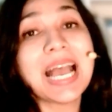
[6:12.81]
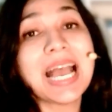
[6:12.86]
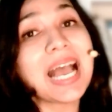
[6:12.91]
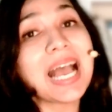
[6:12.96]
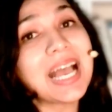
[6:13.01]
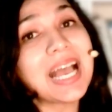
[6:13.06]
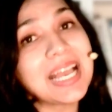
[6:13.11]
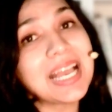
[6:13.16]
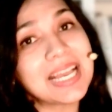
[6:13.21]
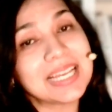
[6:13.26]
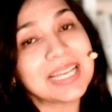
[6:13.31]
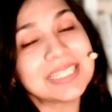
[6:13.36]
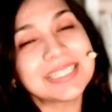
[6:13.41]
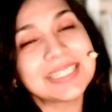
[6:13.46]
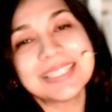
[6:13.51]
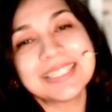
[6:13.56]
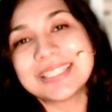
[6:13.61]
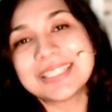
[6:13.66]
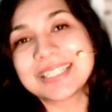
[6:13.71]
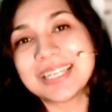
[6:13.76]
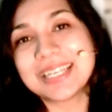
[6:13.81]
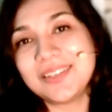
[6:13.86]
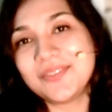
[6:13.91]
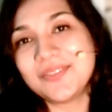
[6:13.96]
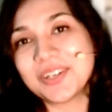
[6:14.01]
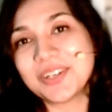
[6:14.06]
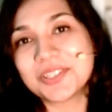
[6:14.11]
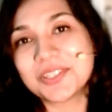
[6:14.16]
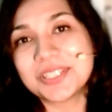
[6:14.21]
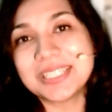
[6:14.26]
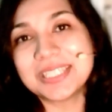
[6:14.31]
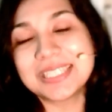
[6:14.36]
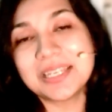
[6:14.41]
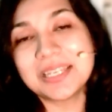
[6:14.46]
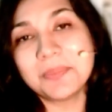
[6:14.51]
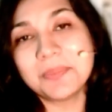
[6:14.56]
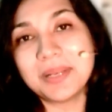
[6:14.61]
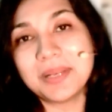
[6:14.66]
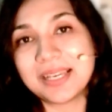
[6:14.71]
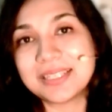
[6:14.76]
and his kidney function
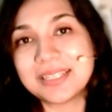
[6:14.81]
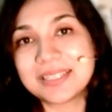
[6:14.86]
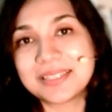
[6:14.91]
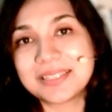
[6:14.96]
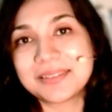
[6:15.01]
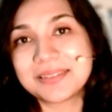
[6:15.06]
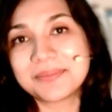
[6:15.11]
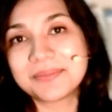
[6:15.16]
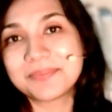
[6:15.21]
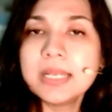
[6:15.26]
stabilized.